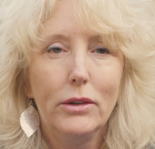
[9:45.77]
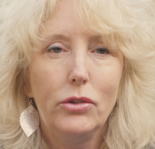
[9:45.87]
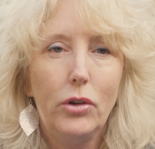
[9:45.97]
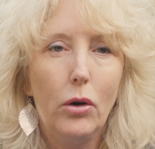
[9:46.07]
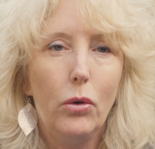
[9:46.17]

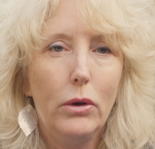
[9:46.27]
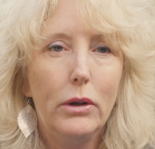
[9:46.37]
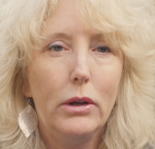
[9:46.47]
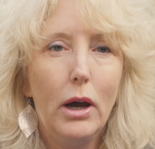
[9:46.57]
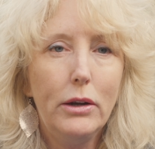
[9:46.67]
So
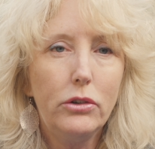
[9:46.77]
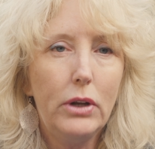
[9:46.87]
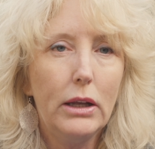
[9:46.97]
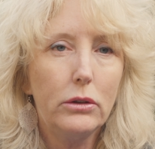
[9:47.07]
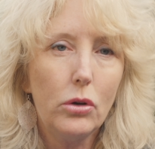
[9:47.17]

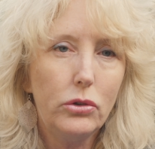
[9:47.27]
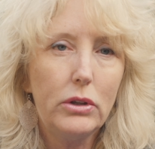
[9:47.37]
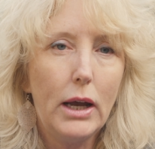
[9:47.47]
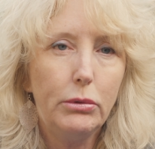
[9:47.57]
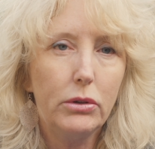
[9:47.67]
understand that those
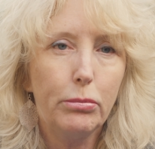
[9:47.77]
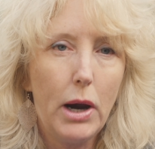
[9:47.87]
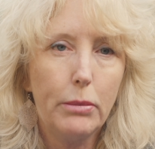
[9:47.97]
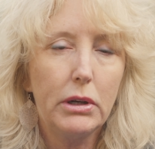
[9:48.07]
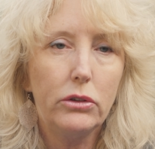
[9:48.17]
types of
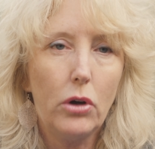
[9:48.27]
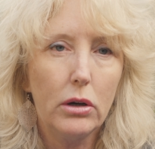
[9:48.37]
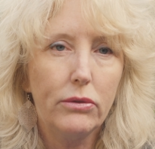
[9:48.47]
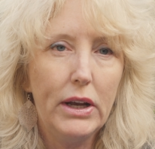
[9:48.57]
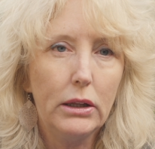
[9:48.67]
properties are
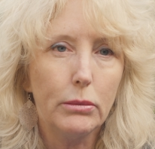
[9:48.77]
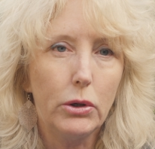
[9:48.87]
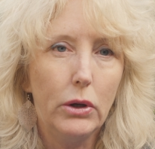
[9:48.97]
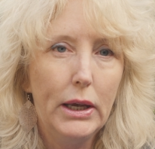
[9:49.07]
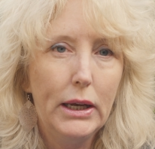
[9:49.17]

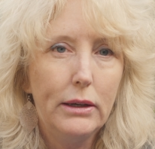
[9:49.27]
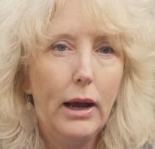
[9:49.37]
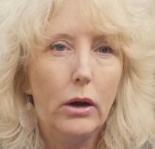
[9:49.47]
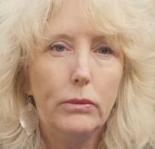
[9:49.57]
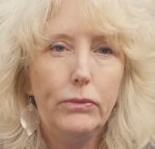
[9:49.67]
available.
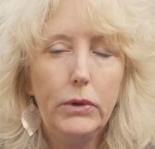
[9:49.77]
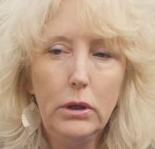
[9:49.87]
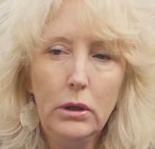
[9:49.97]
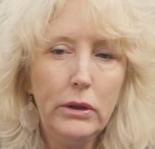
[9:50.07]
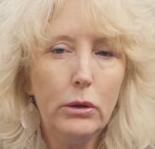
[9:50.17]
Now,
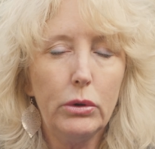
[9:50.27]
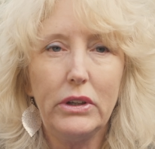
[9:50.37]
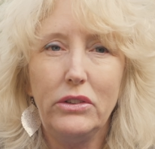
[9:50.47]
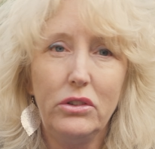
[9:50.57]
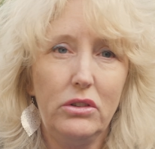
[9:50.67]
there was
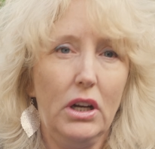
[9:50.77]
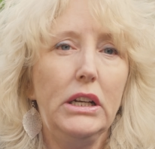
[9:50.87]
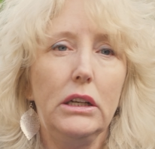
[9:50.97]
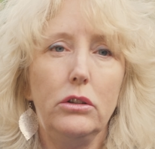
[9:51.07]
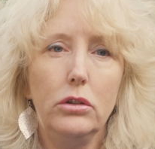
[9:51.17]
a
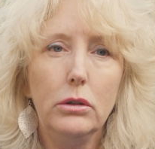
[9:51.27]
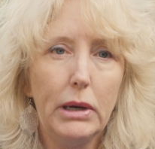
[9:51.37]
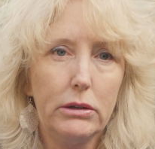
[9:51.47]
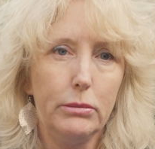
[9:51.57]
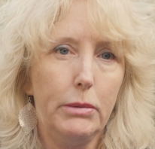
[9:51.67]
stunning
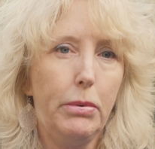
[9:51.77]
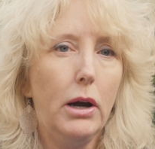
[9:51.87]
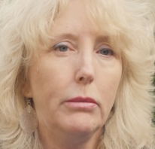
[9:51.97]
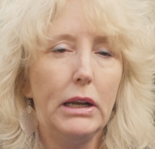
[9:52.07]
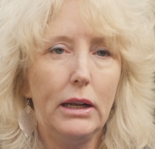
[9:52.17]
two-bedroom
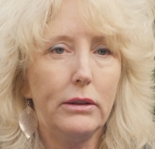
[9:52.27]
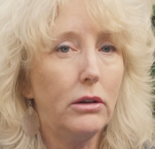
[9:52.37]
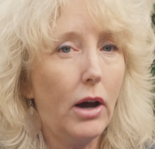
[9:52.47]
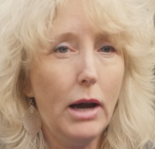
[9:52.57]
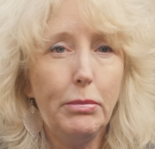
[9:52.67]
apartment at the
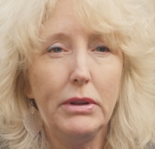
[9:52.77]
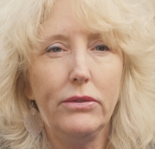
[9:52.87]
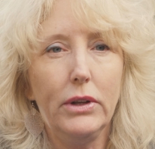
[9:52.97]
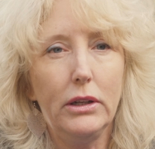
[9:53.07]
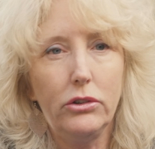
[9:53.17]
top of the
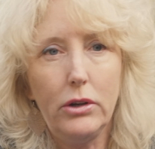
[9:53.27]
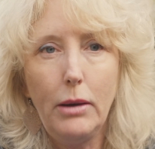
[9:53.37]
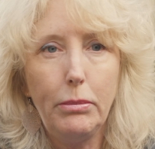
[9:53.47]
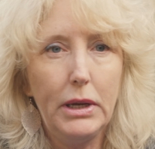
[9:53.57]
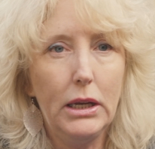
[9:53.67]
village
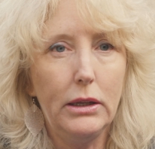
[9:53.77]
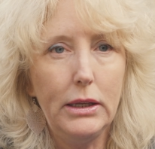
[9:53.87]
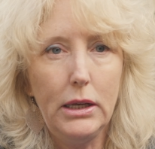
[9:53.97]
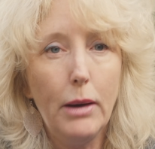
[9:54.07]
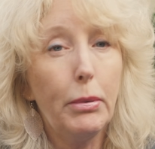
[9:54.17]
up in
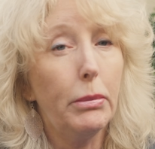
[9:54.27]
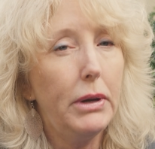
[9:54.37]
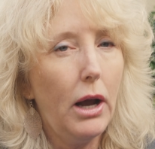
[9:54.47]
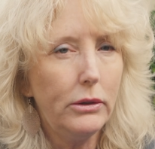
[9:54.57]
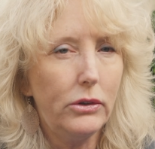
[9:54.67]
the Upper
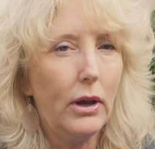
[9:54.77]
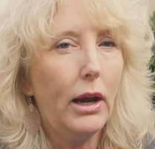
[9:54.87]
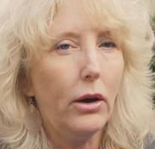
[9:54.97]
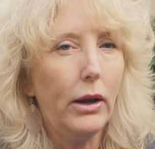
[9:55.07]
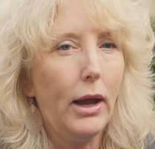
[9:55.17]
Piazza
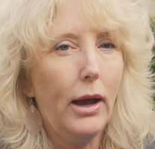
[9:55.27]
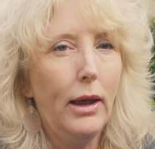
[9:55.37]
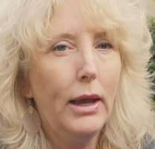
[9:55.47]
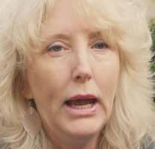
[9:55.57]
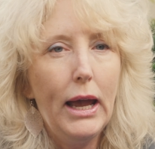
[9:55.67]
area,
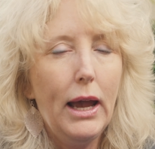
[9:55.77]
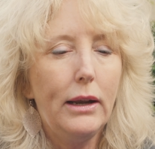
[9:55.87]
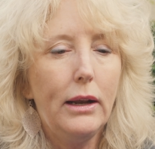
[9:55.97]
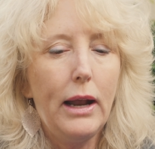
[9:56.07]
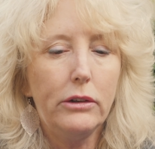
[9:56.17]
and
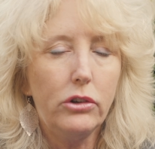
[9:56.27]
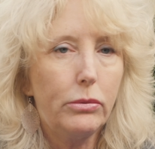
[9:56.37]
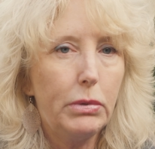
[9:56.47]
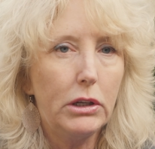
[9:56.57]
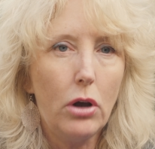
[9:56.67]
it had
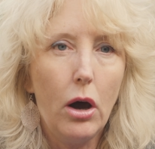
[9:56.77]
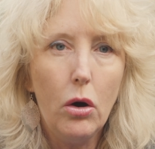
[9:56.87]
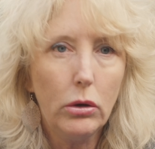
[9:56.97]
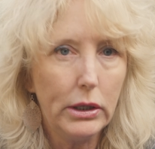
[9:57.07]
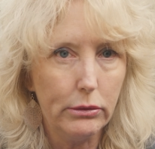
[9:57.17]
just been
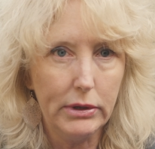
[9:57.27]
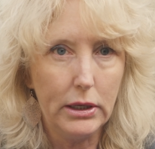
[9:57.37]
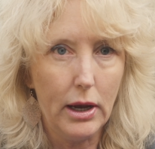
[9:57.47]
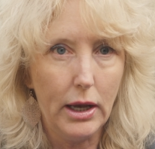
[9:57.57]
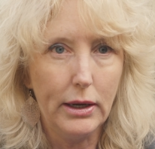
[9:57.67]
totally
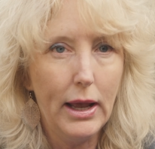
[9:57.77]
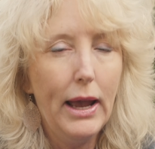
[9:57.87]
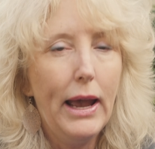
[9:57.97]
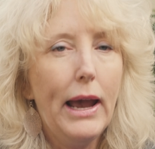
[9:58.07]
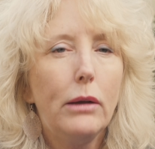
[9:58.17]
redone
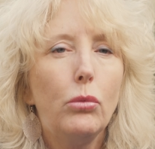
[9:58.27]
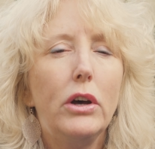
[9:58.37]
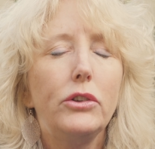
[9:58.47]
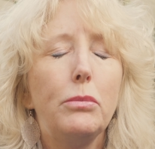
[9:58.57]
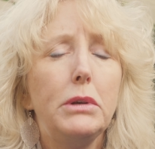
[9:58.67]
and
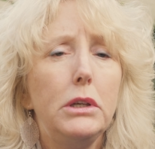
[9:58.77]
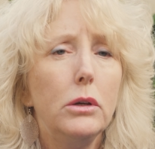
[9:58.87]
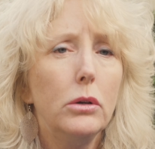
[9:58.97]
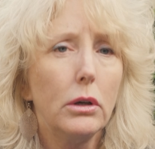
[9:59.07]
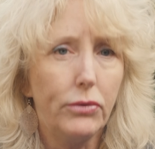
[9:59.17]
was
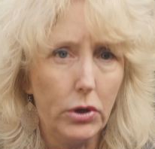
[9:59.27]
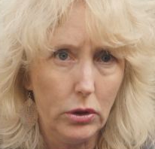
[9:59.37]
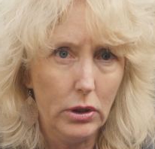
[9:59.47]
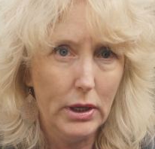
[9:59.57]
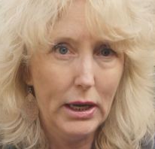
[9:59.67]

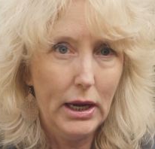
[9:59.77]
beautiful.